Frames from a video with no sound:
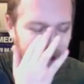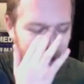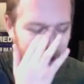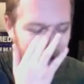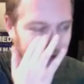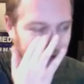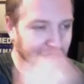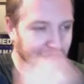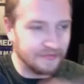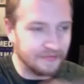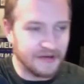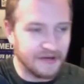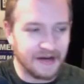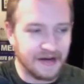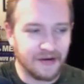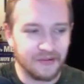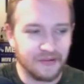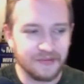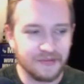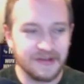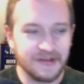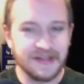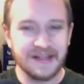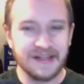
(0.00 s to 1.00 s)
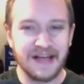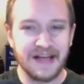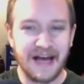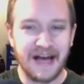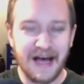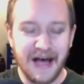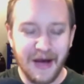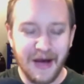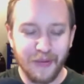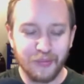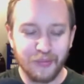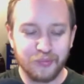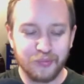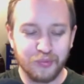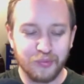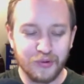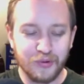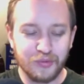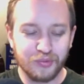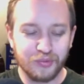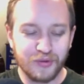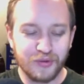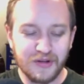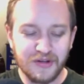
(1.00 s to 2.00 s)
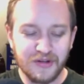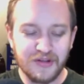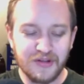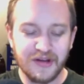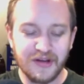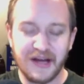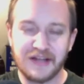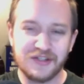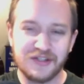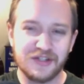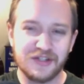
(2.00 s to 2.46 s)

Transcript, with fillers: I don't. Yeah. I, I, would really like to